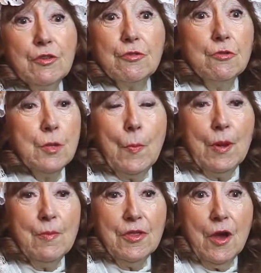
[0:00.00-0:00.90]
through to
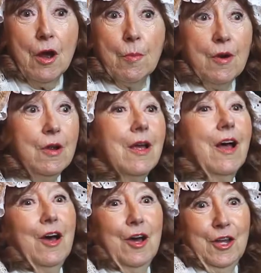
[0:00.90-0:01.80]
Plymouth Harbour,
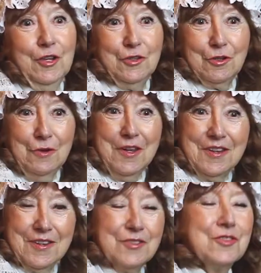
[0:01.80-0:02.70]
I'd do
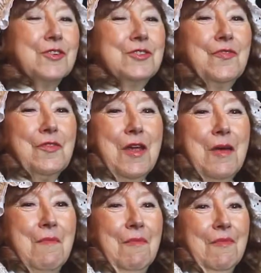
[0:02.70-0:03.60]
it just for
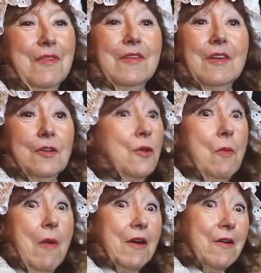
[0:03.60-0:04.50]
him. No
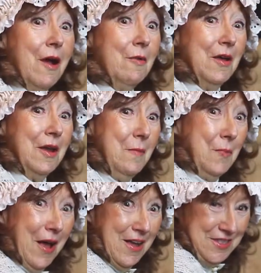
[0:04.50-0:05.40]
matter how many
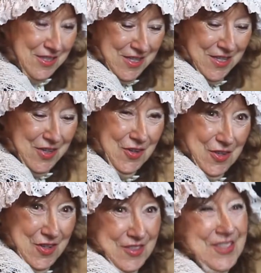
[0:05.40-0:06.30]
pasties I'd
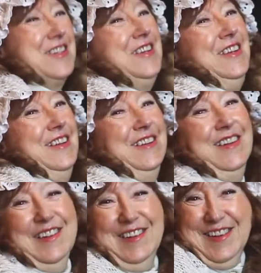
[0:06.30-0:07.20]
just eaten.